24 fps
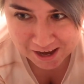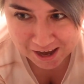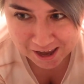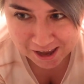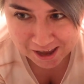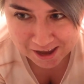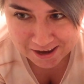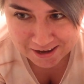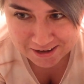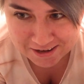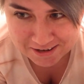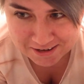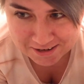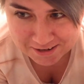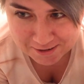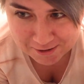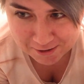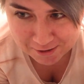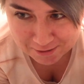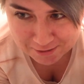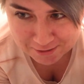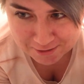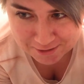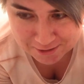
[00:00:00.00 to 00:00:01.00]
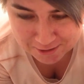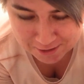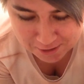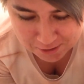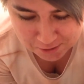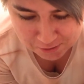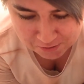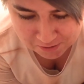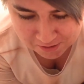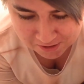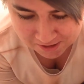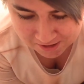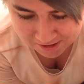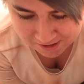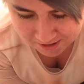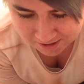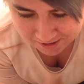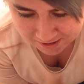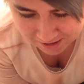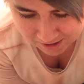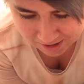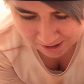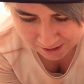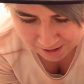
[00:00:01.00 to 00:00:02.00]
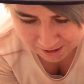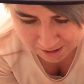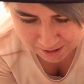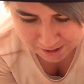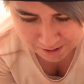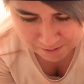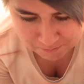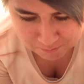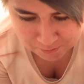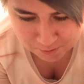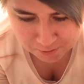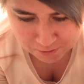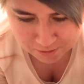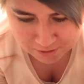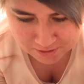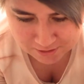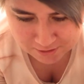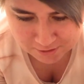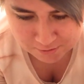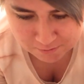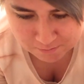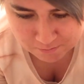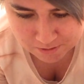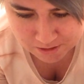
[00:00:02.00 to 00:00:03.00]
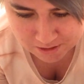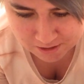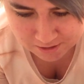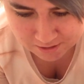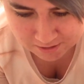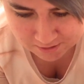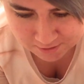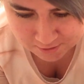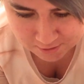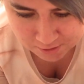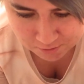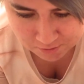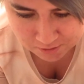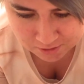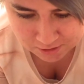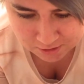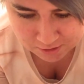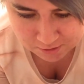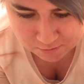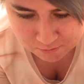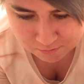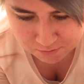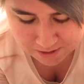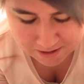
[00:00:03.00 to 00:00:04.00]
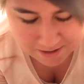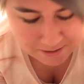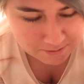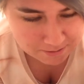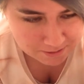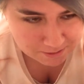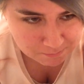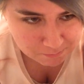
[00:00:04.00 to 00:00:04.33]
and also I am going to be showing you it